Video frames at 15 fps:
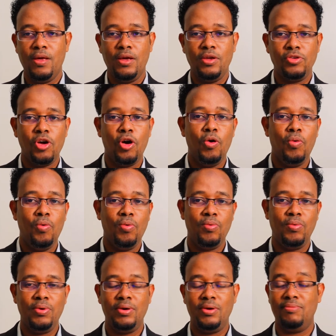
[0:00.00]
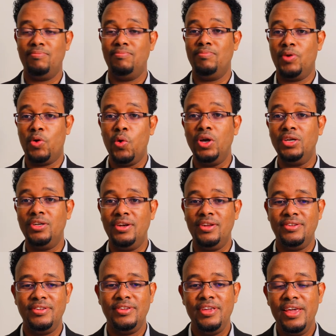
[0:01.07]
So, the question
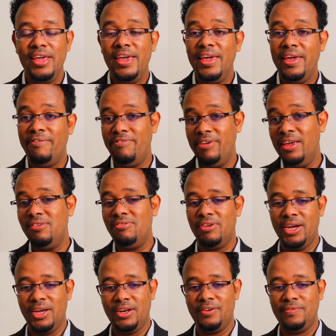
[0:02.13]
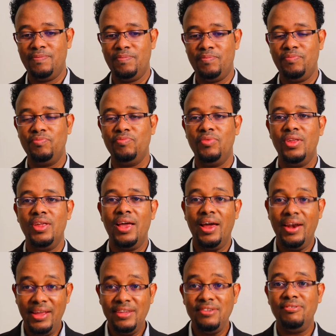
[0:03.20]
is, if Israel
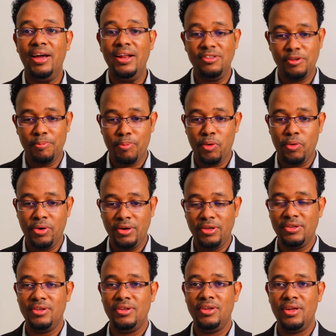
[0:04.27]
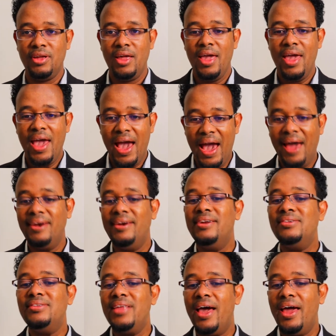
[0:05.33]
and Israel supporters
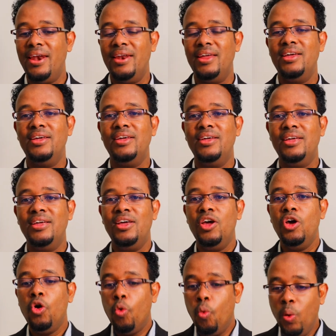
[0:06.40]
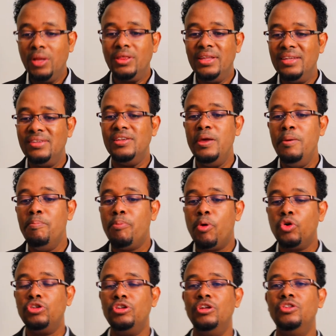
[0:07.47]
understand what is
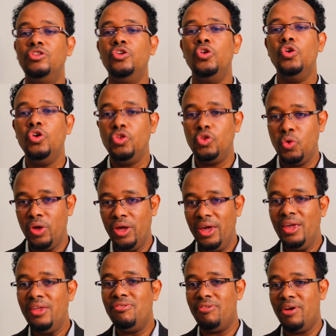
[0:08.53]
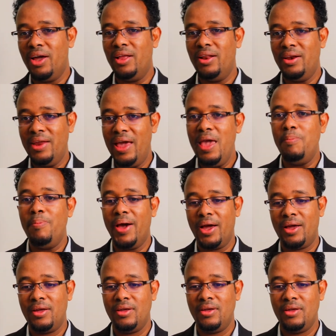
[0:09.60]
important to Israel and AIPAC